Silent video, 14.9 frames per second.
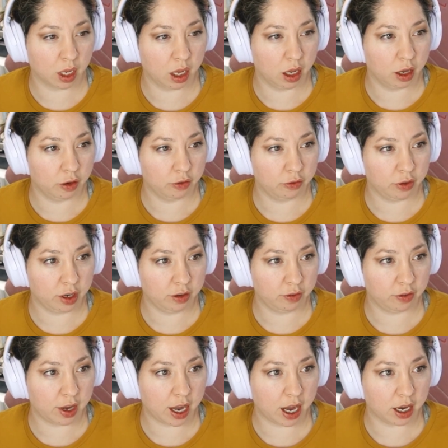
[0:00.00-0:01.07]
Fun
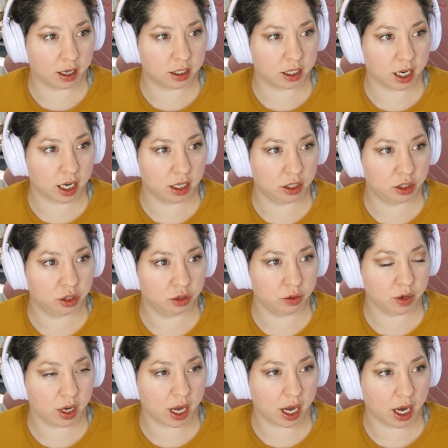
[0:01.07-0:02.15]
fact, I
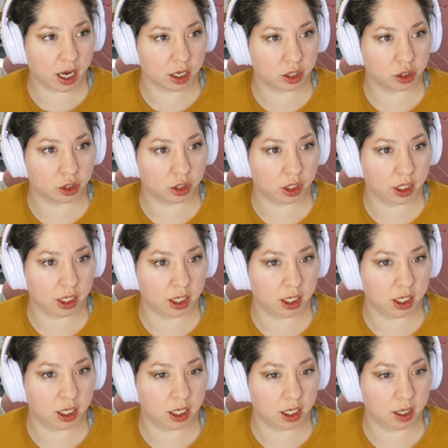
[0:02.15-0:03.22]
do actually
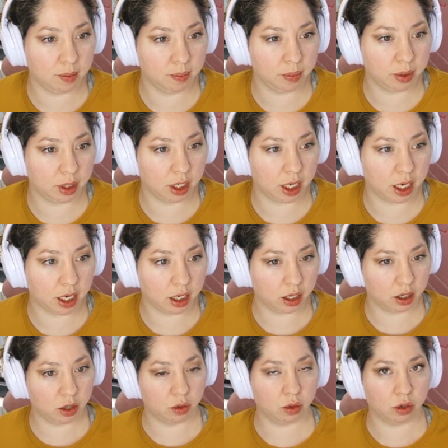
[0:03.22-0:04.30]
keep
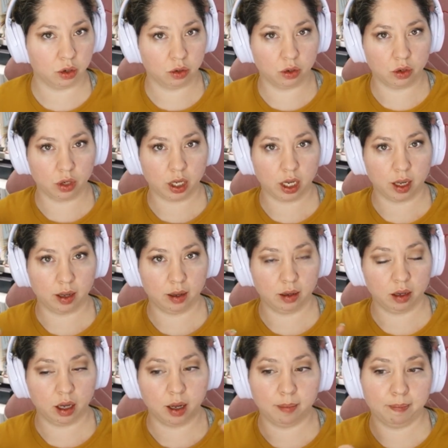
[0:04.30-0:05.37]
like quote unquote like
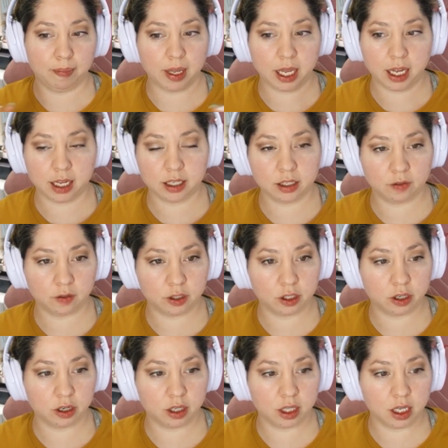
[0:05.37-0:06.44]
a base for
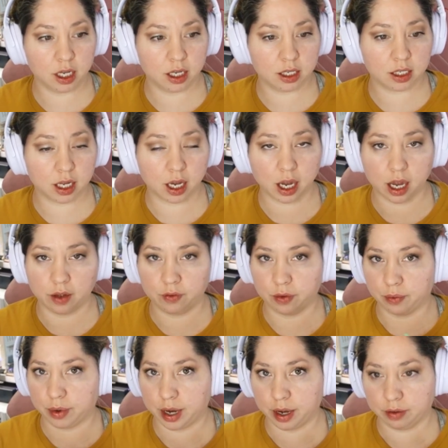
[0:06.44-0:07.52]
certain things. Like I have a
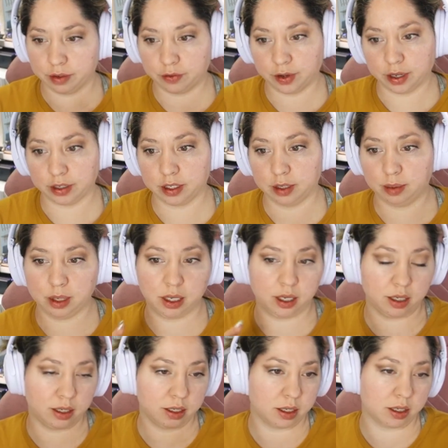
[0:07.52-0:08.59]
round felty
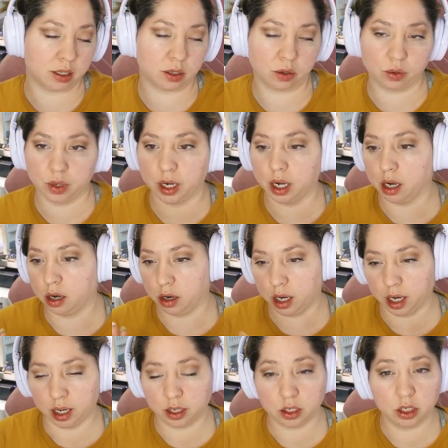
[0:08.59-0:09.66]
base, a square, a